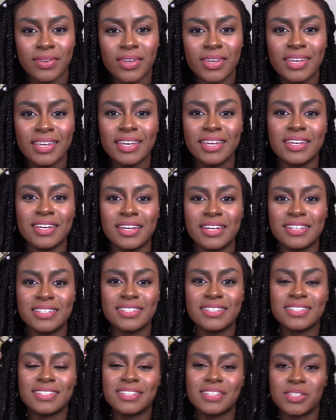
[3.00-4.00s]
Hey
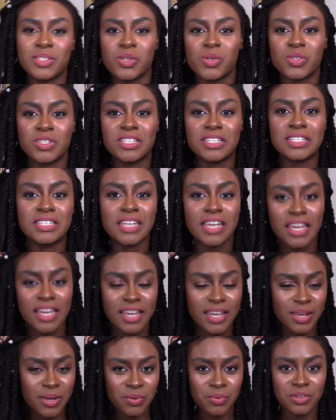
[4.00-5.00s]
guys, so
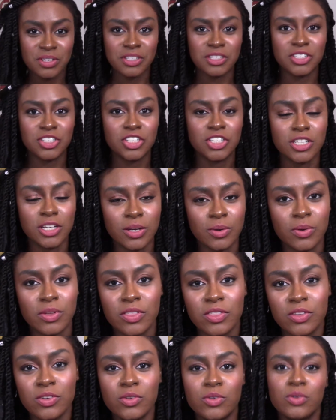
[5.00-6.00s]
today I wanted to share
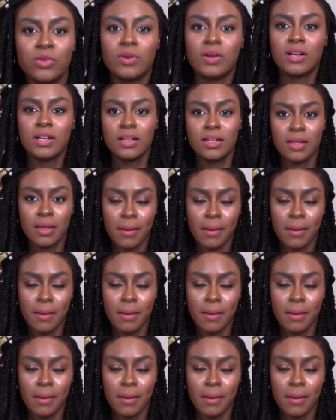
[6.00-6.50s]
with you